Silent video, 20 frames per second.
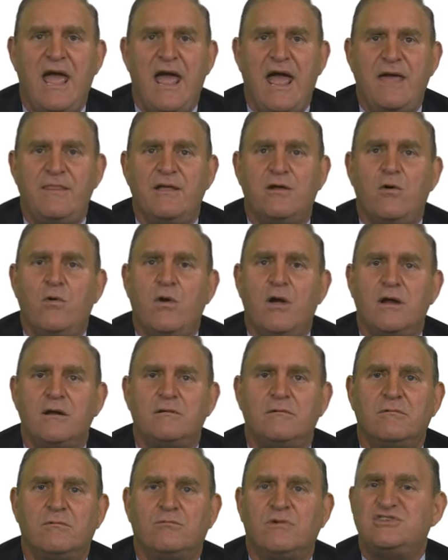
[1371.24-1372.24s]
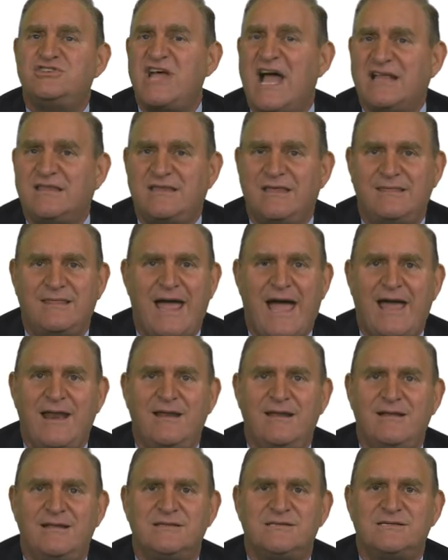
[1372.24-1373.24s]
And the court rejected that,
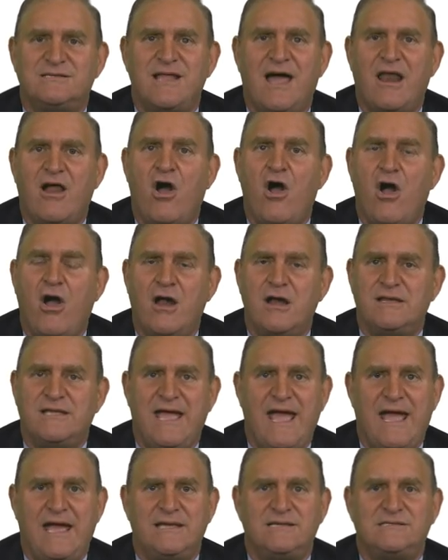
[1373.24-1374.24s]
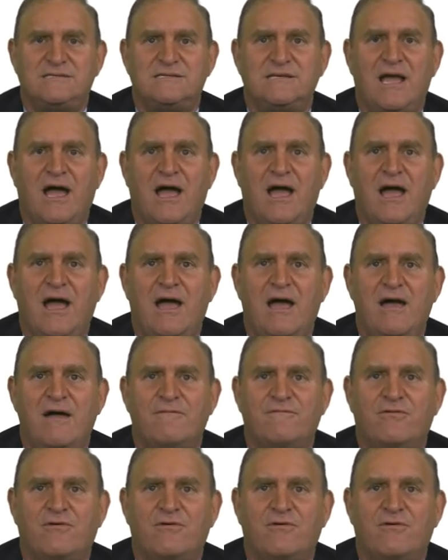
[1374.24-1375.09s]
and it's not a hard case uh,